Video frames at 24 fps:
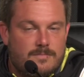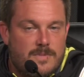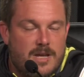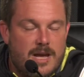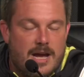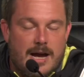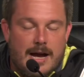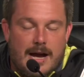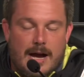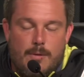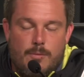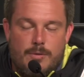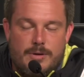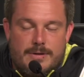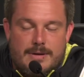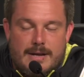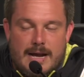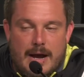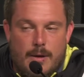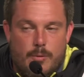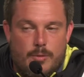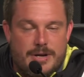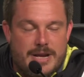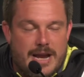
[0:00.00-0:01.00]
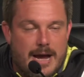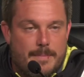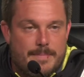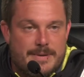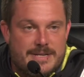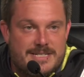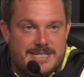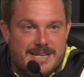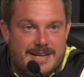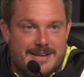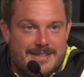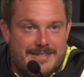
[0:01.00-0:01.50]
Yeah, I would not be
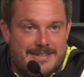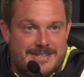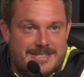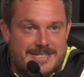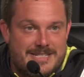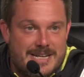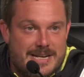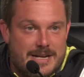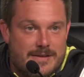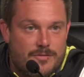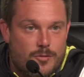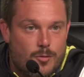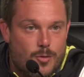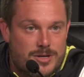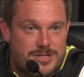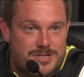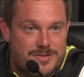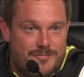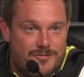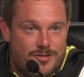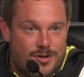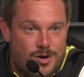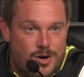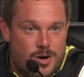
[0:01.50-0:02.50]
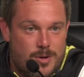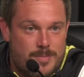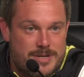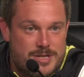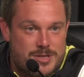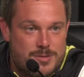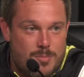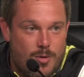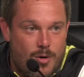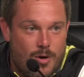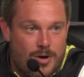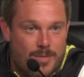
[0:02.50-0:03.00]
sitting in this seat if it wasn't for Kirby
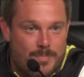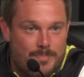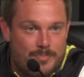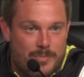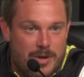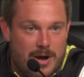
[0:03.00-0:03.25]
Smart.